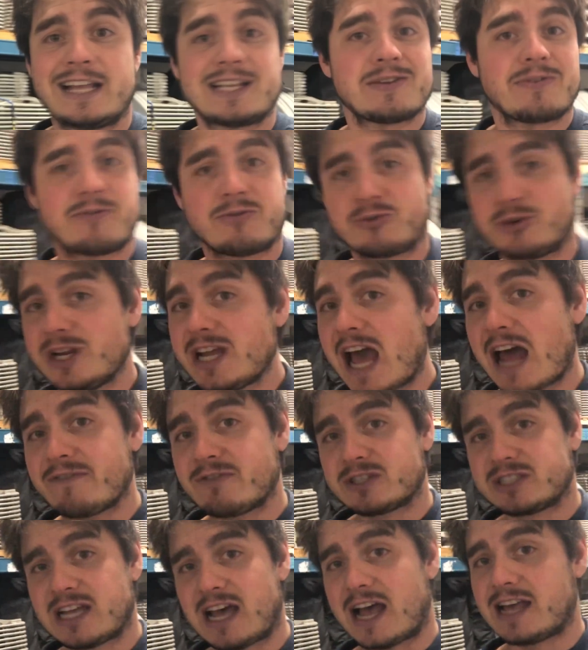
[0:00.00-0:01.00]
It's free
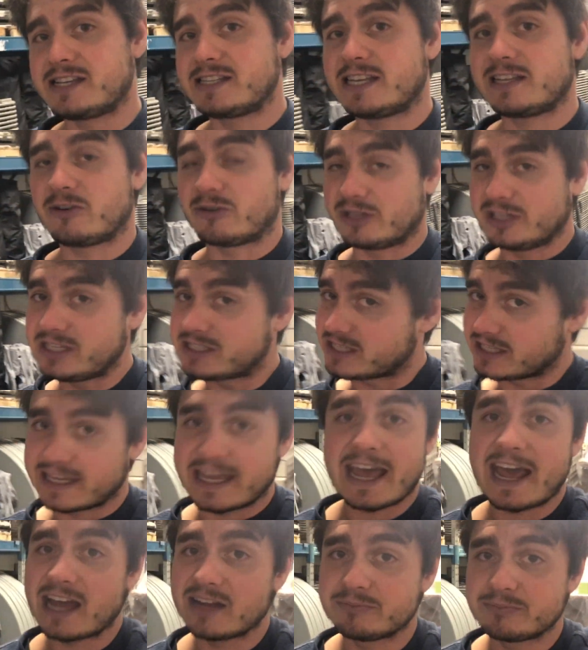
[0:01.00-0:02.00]
advertising, or at least it
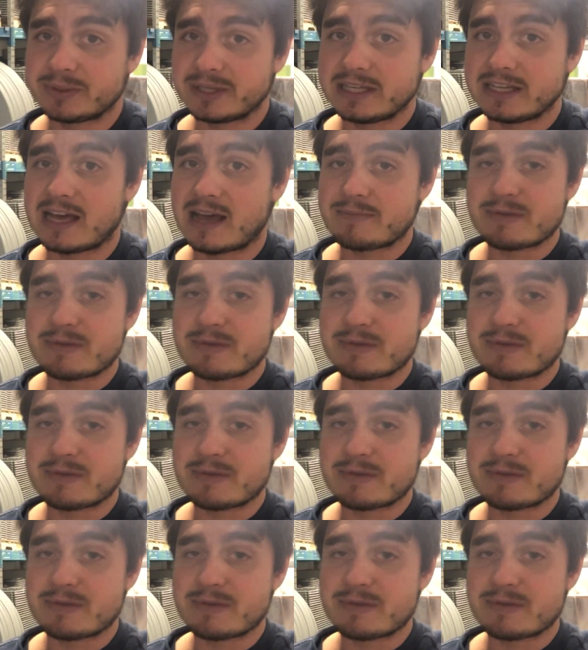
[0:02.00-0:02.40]
can be.